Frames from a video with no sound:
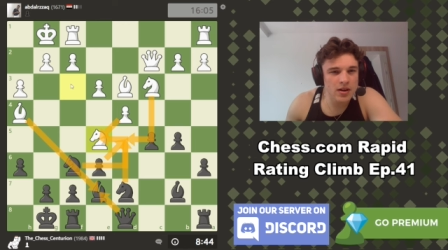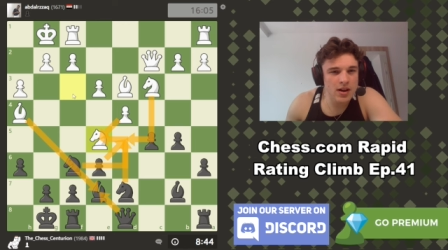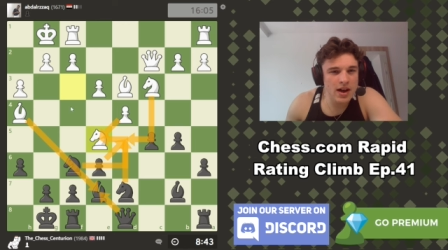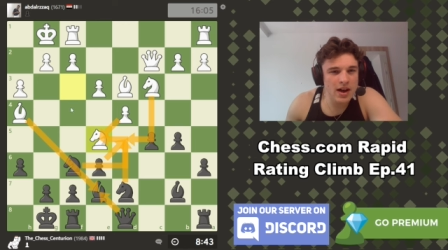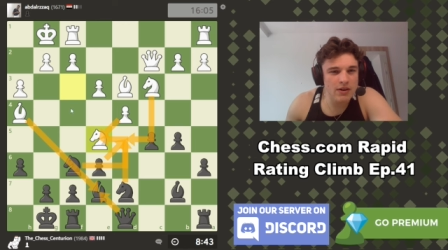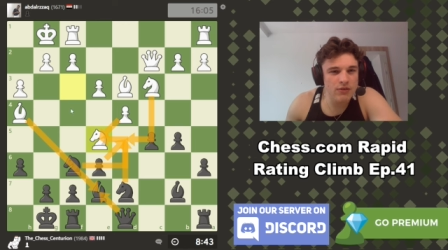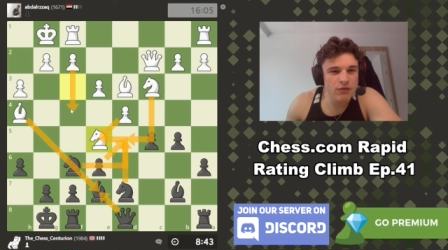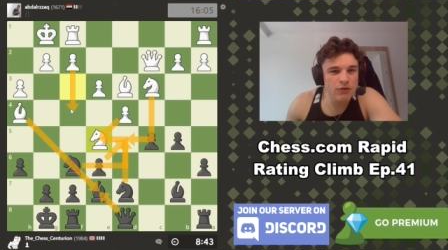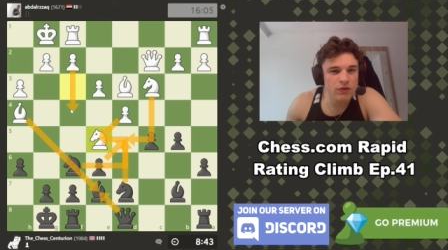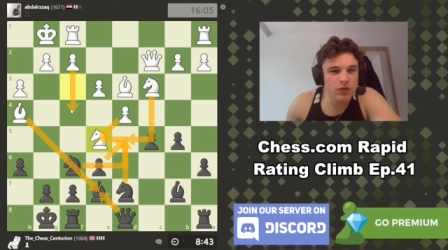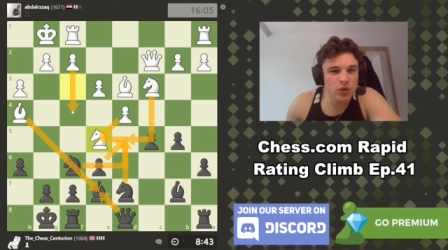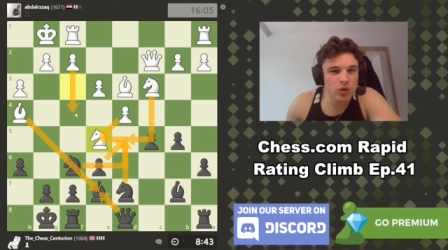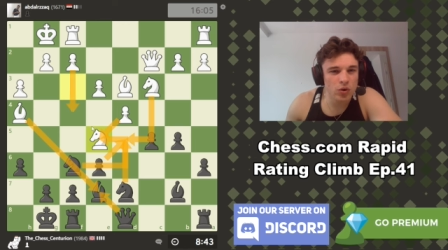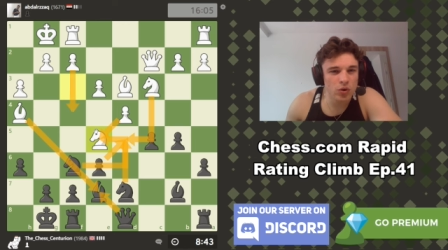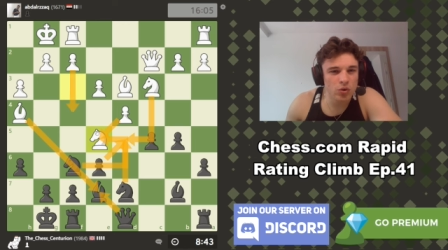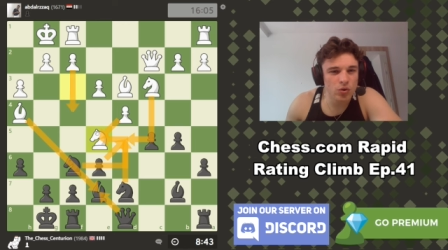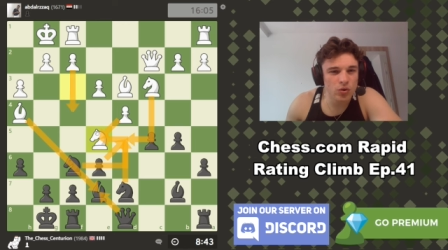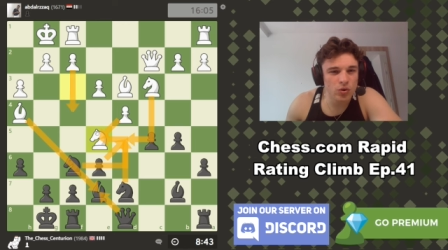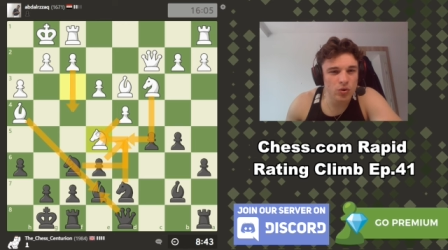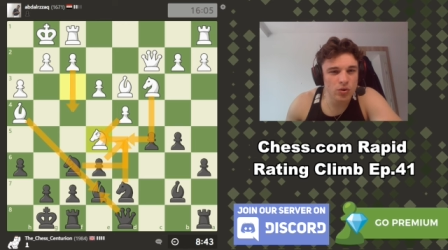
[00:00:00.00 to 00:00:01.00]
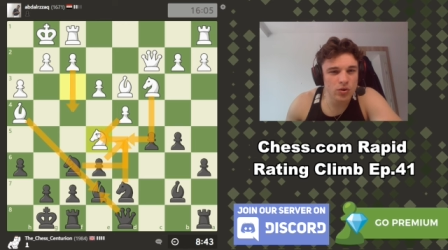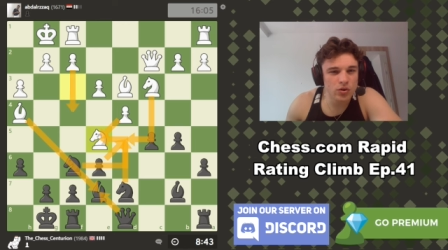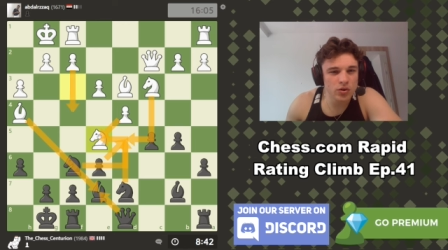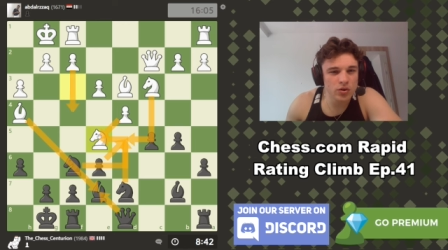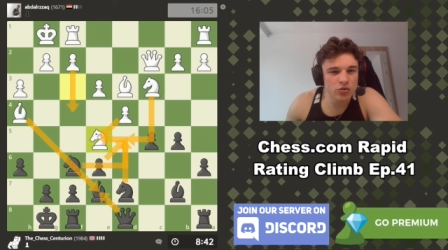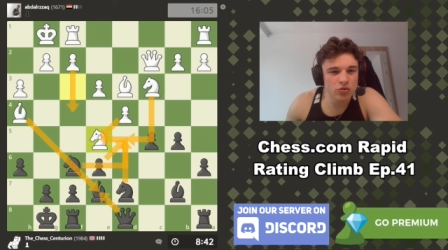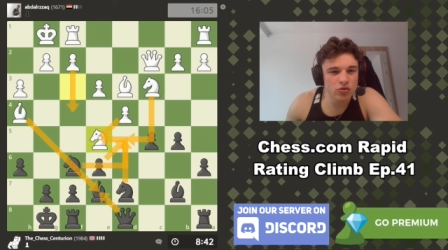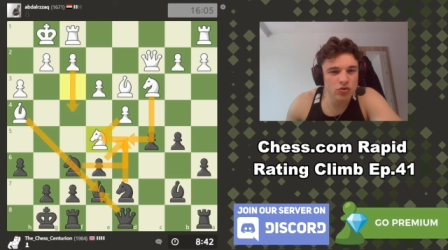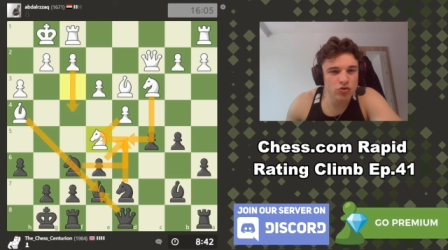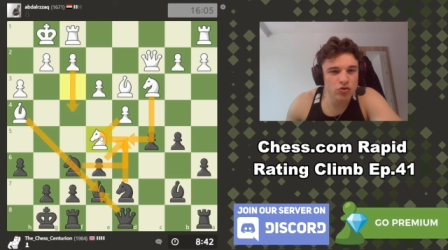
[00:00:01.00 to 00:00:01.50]
f four
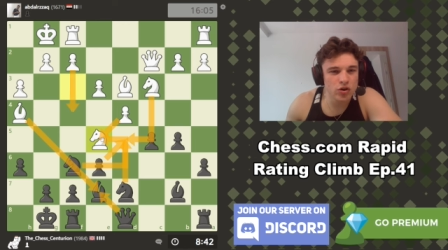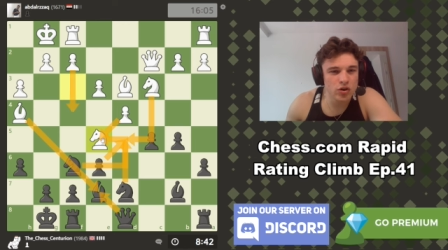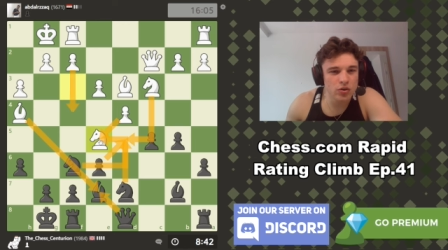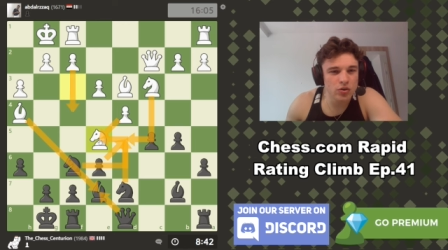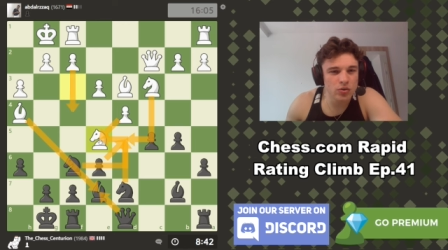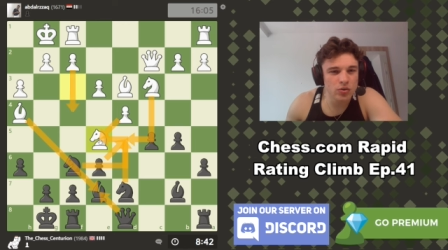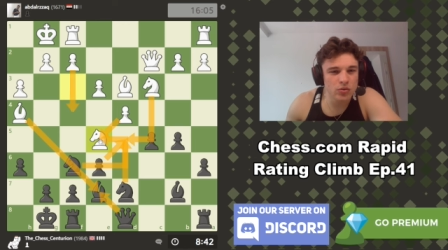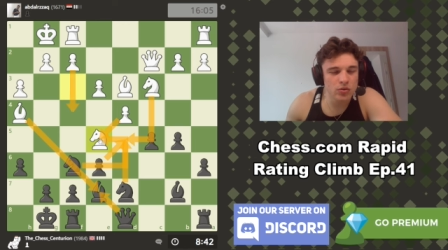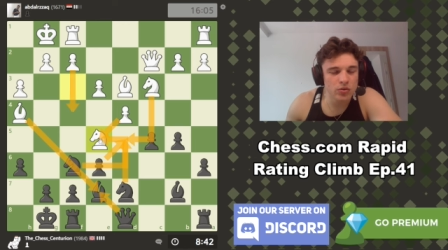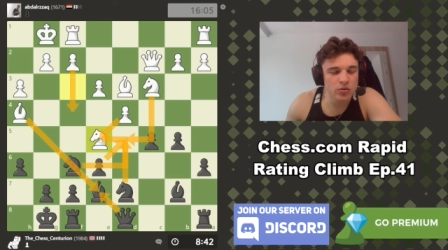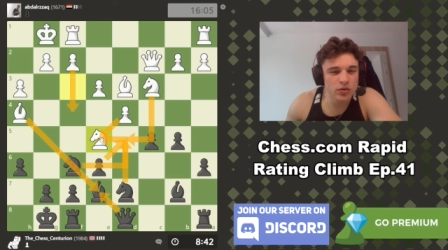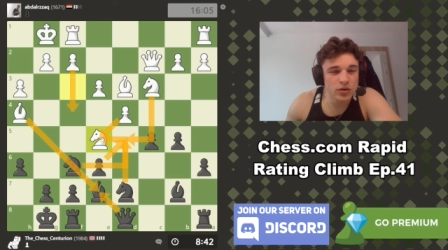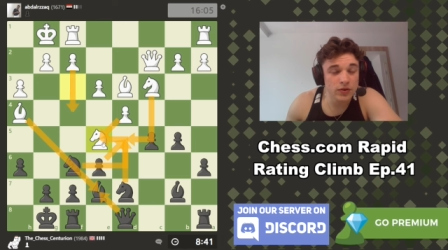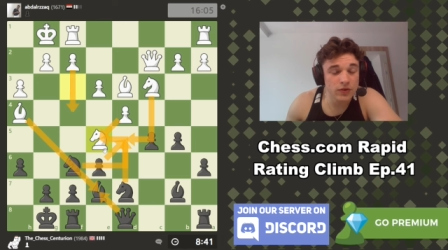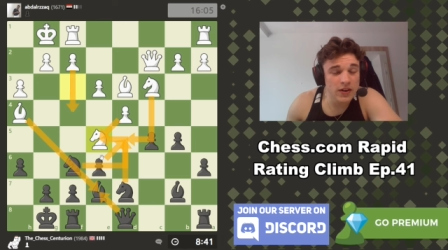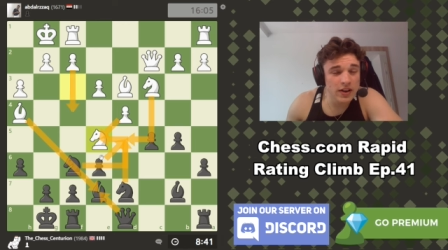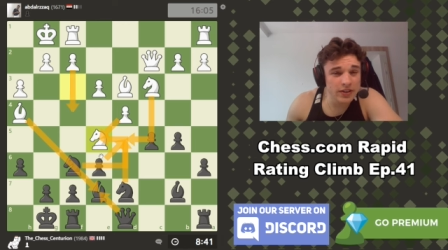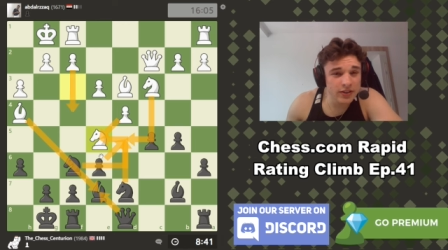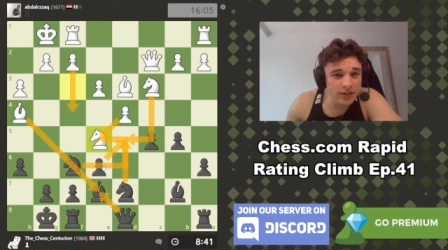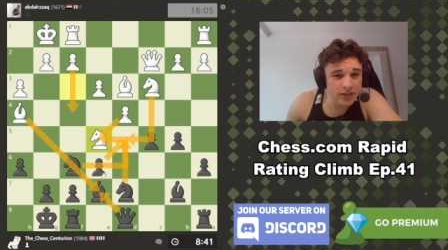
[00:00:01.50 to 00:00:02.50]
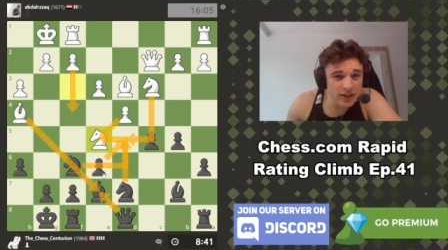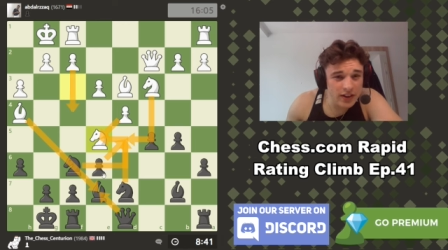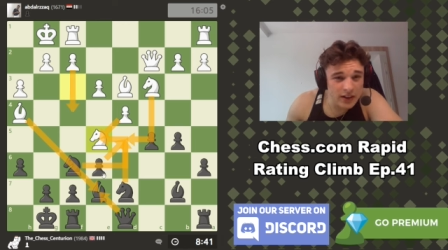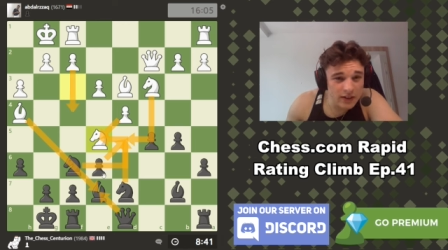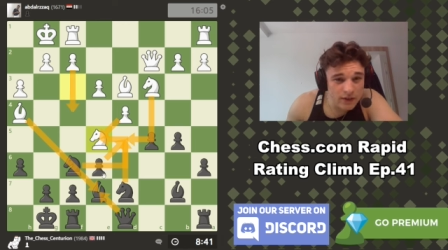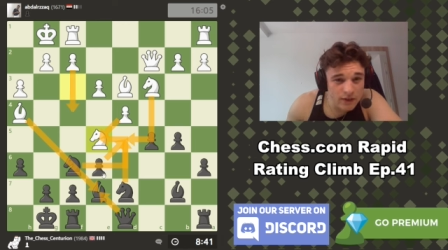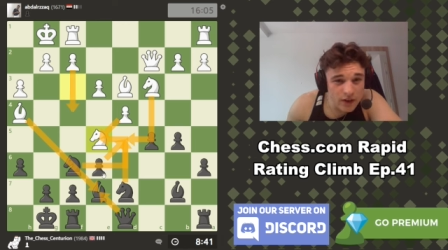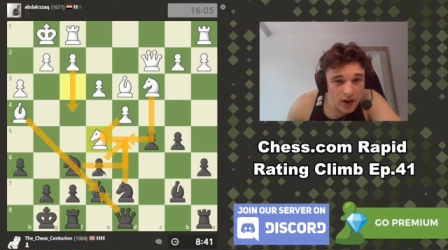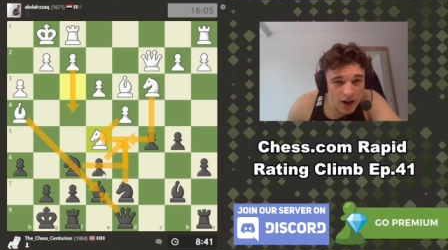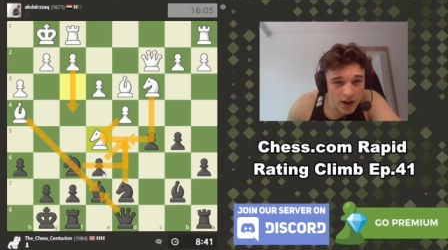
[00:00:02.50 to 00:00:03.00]
control defends the e
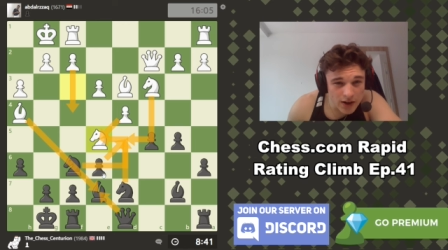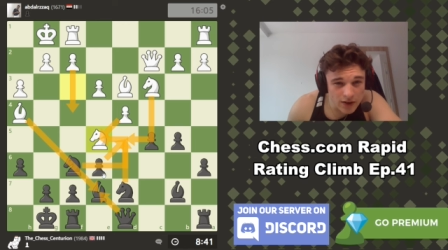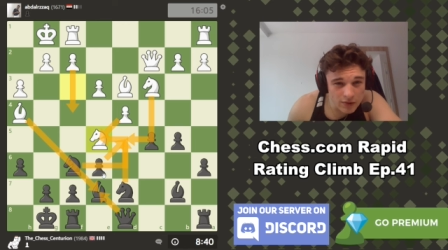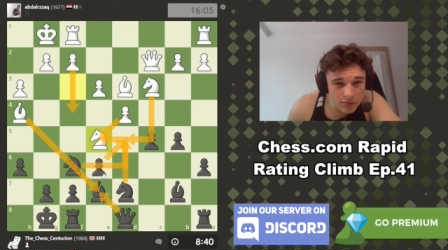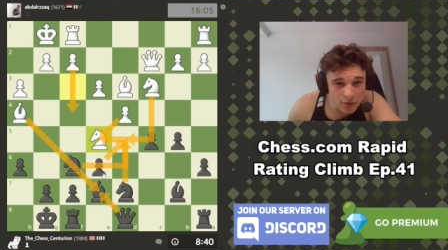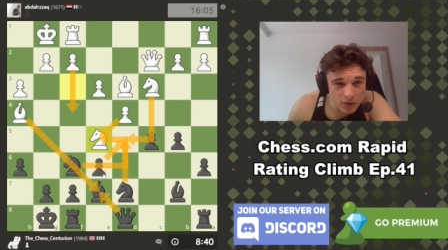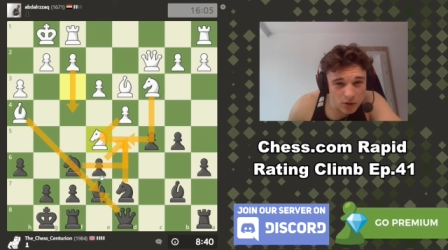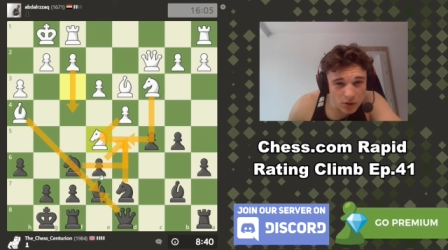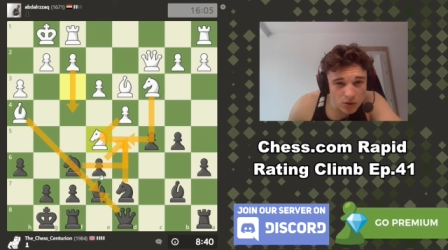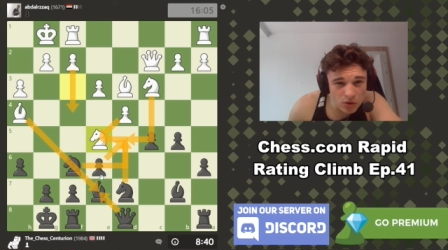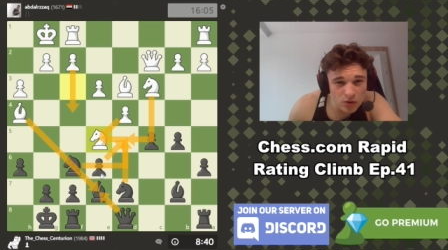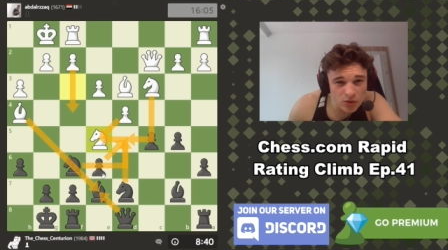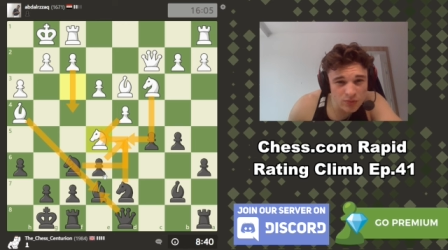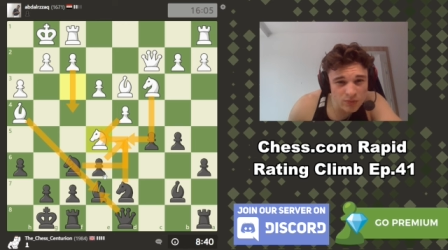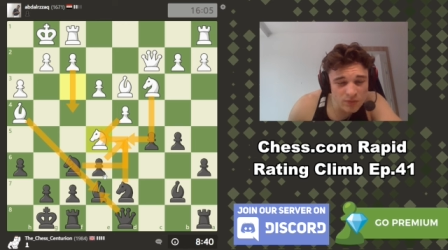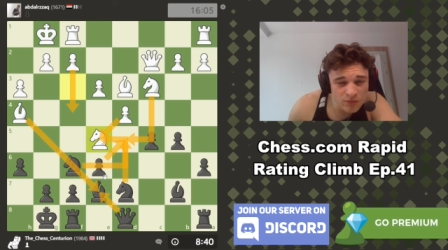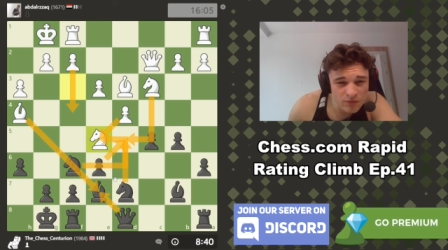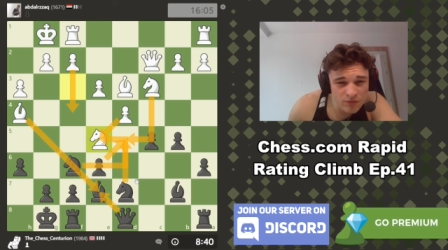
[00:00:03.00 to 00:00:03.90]
five pawn.